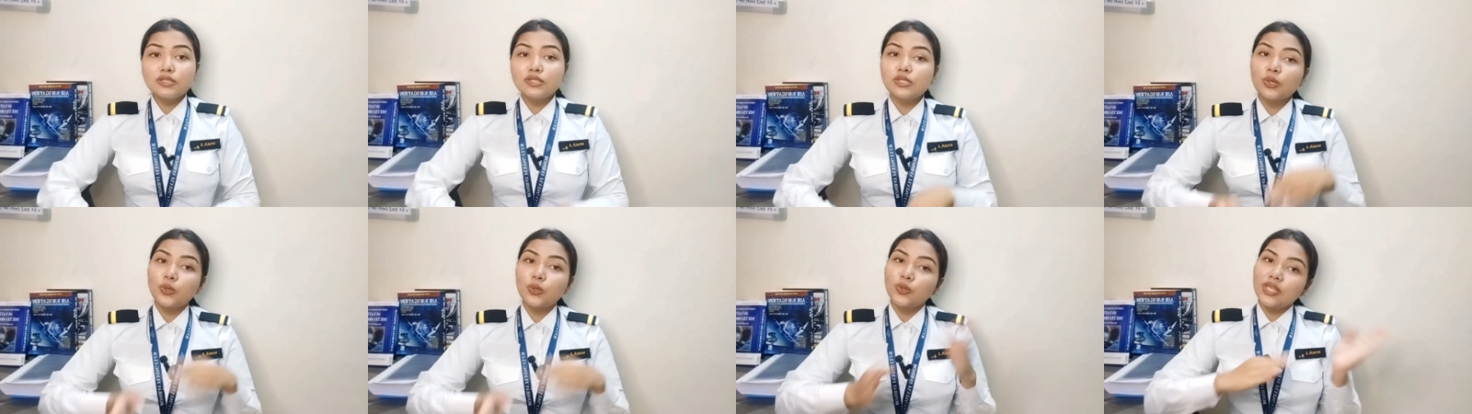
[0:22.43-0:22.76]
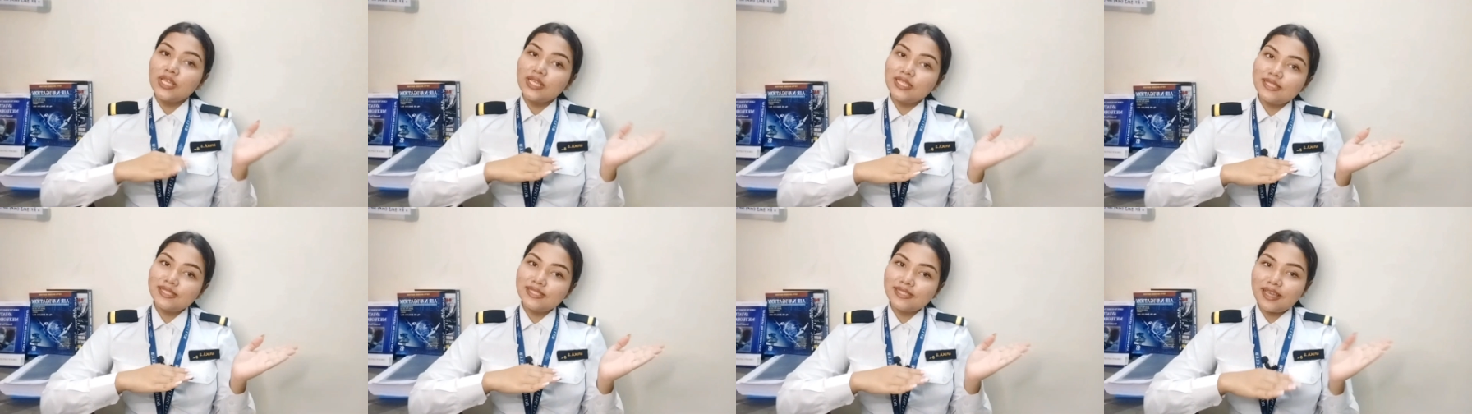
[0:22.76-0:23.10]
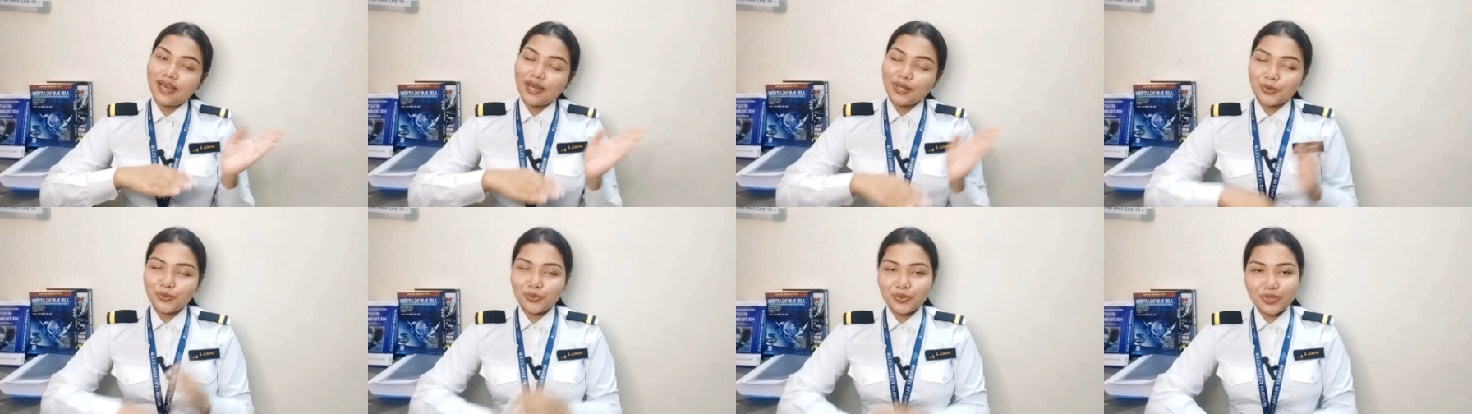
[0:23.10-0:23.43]
So let's
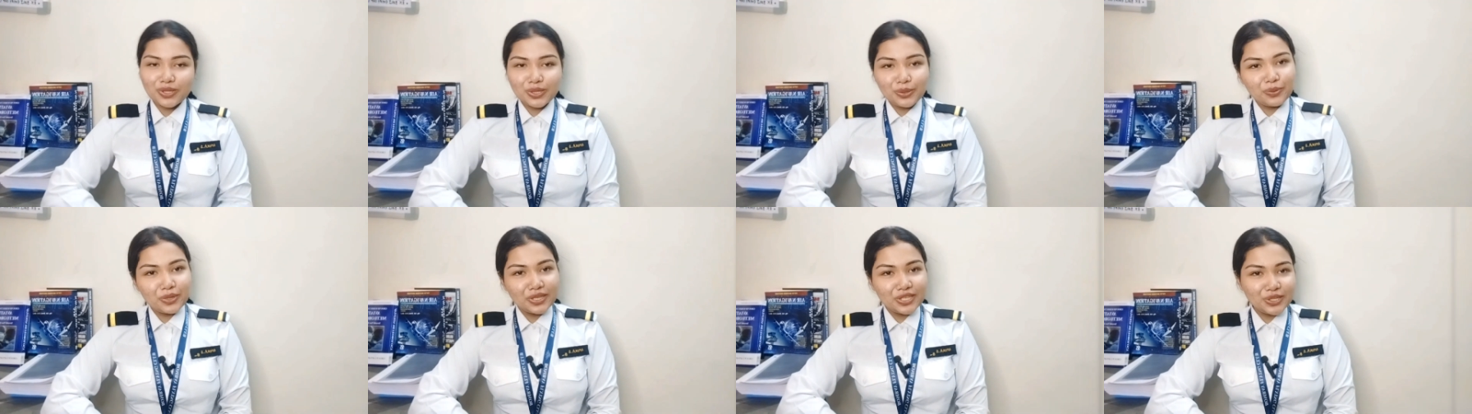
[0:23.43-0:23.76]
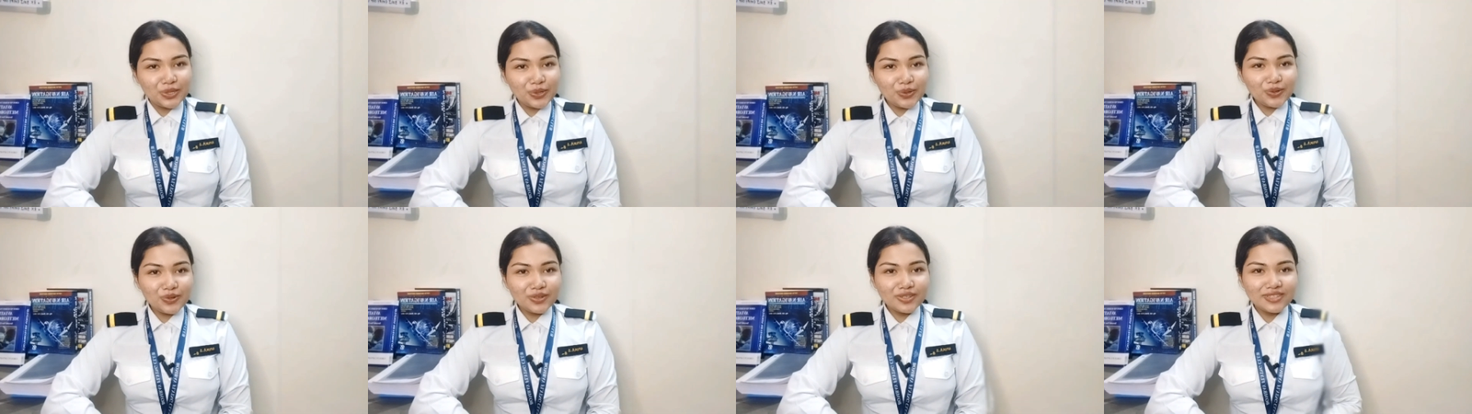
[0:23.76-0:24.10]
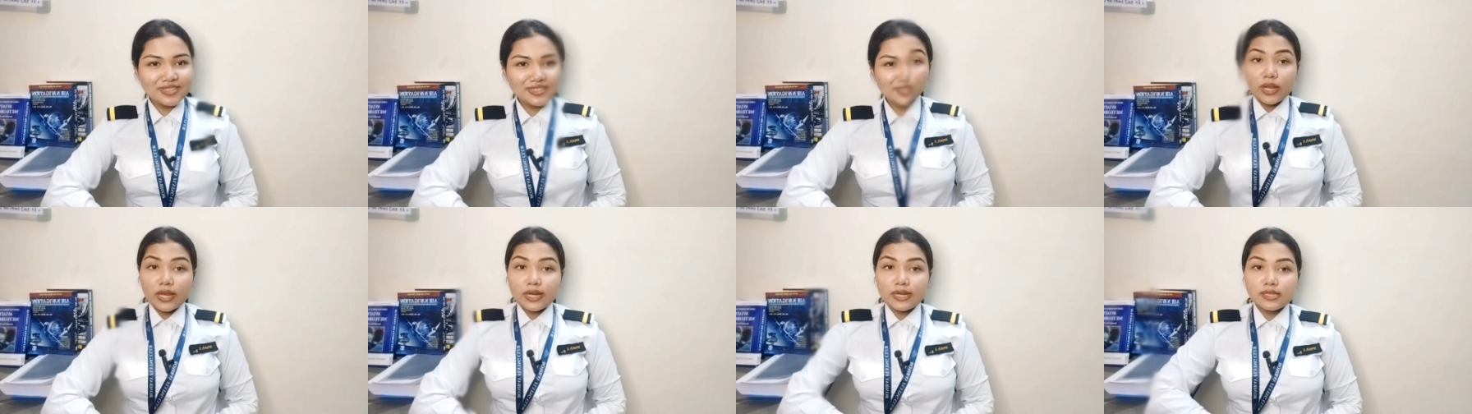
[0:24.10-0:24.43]
start with the video.
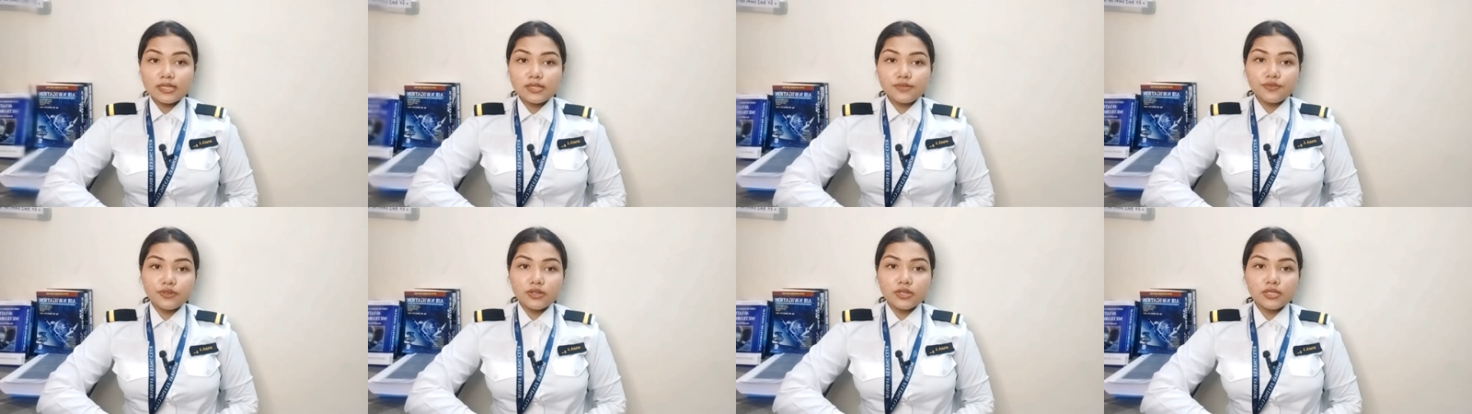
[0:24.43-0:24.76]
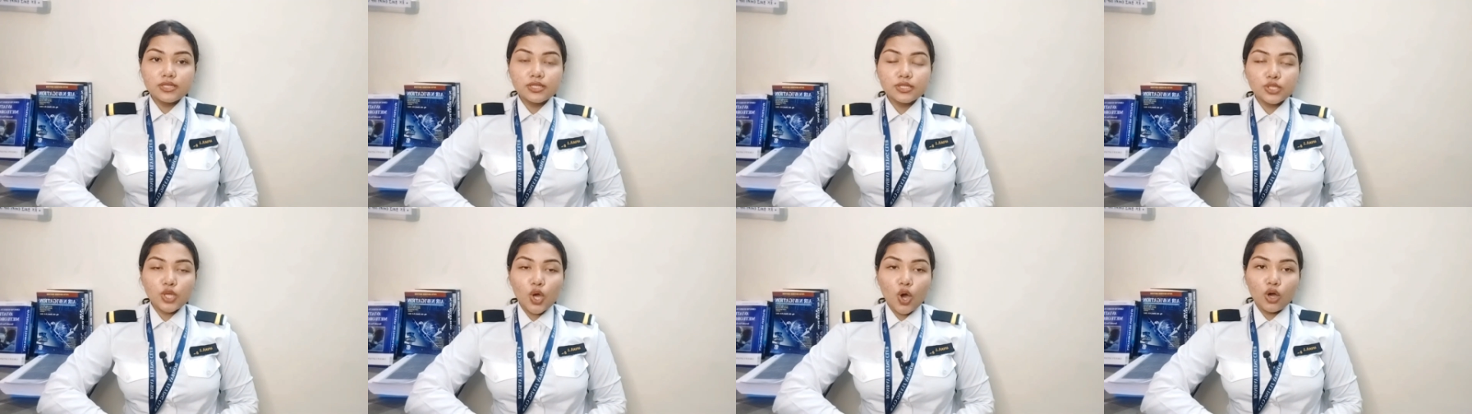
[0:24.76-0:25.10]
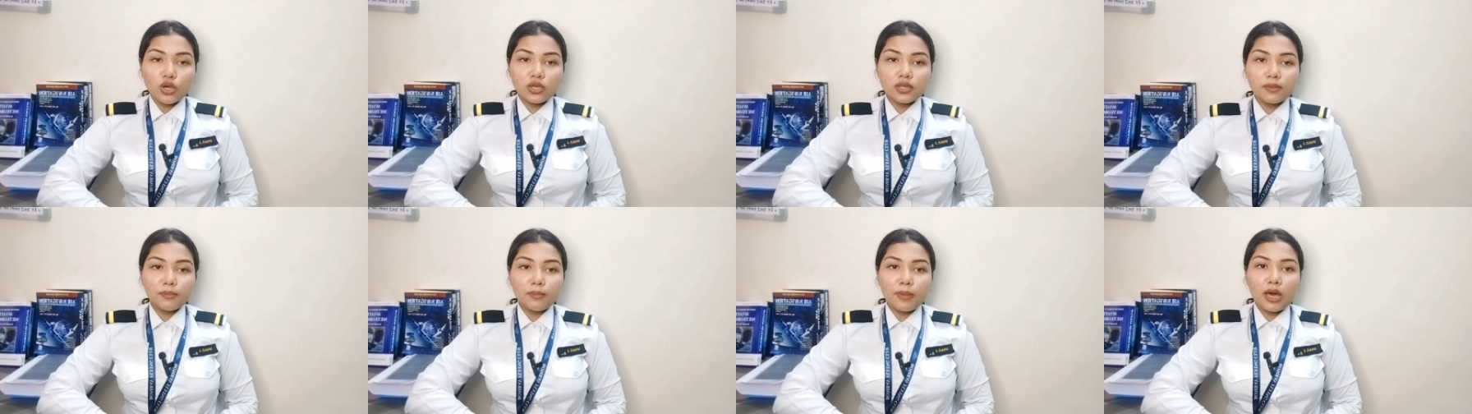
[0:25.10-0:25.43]
So let us first
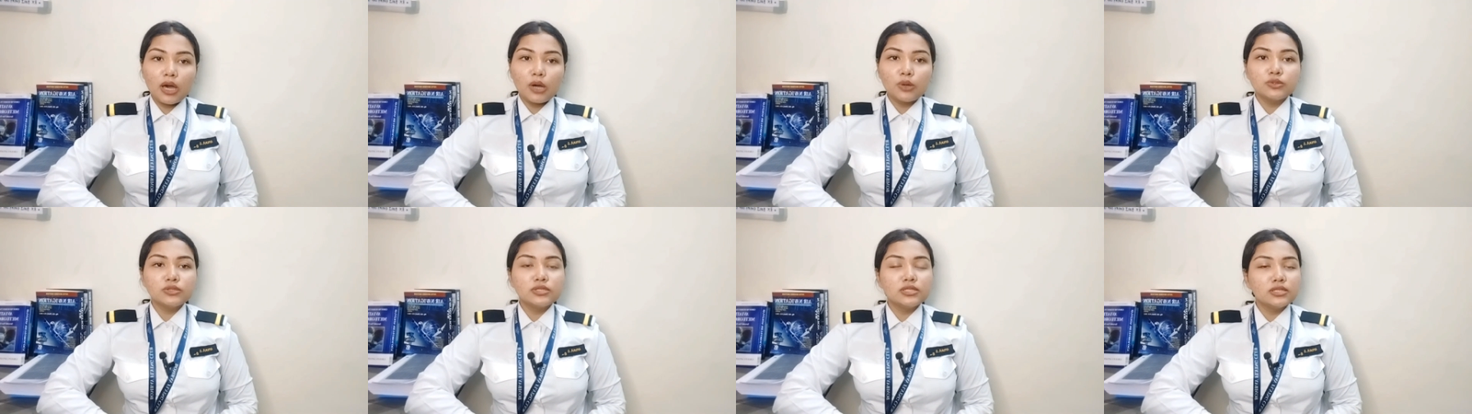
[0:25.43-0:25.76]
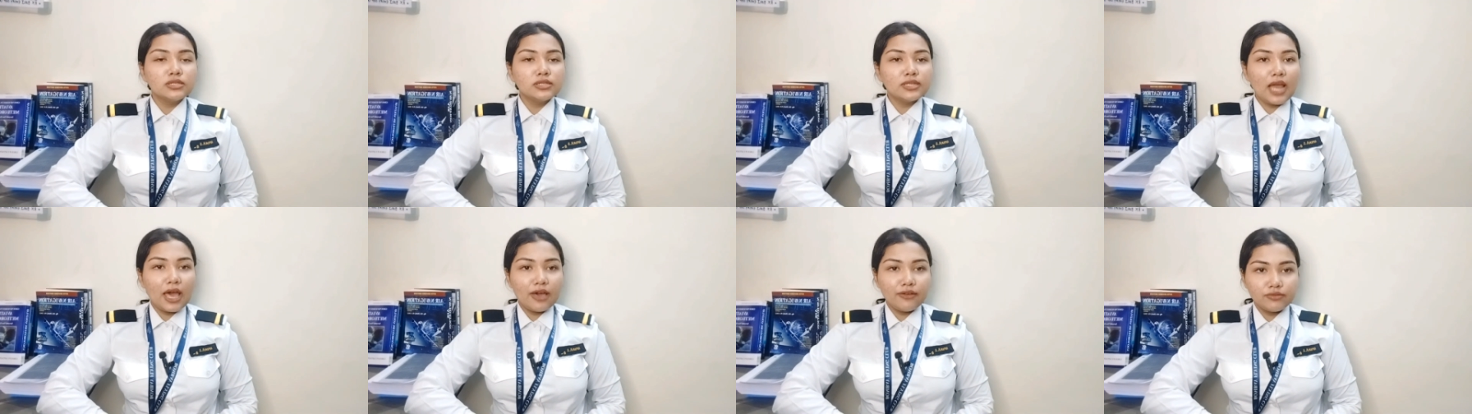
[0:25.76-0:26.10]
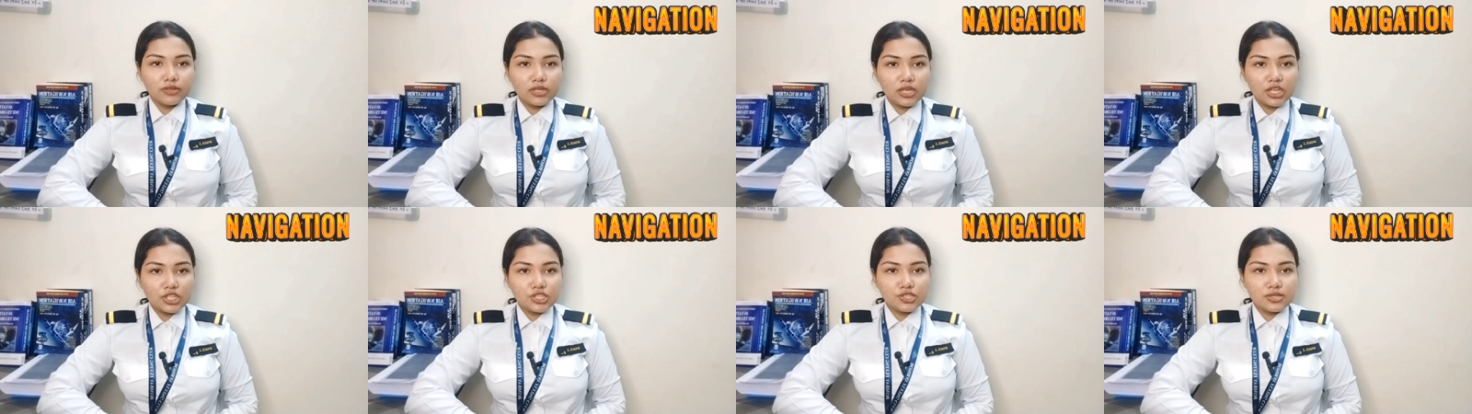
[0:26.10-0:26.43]
talk about the
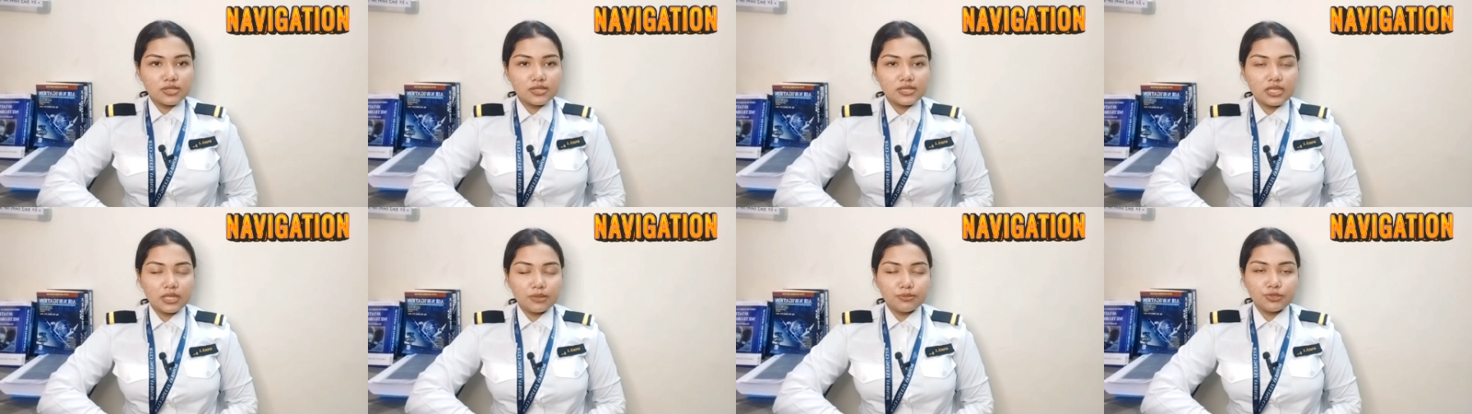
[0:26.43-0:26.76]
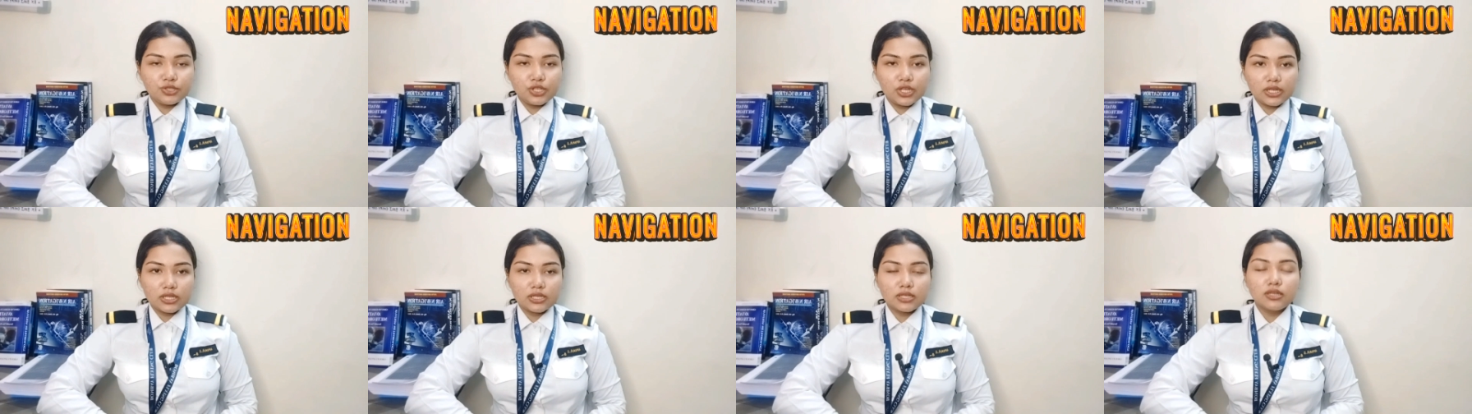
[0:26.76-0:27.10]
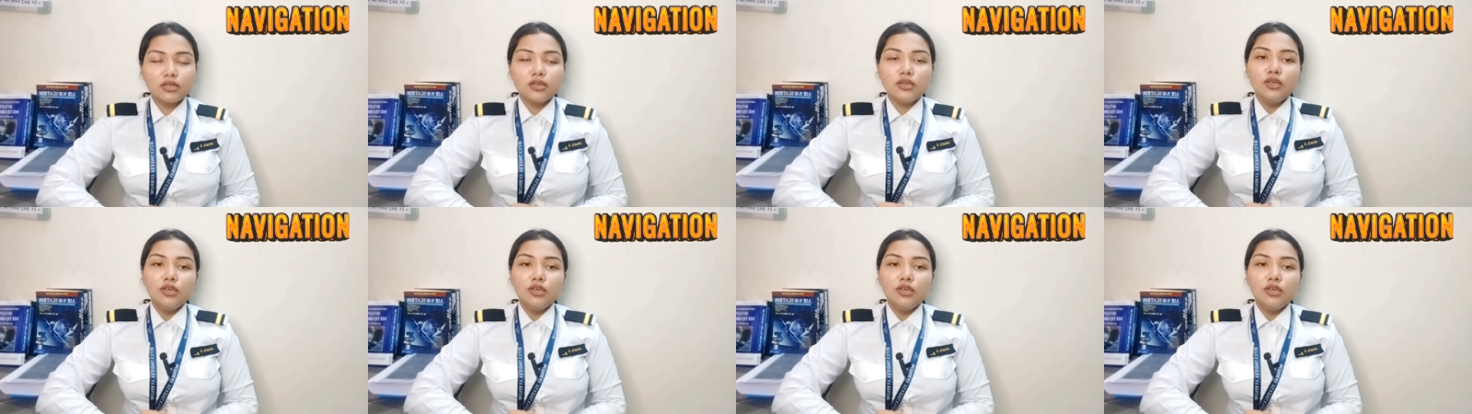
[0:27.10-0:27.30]
navigation subject.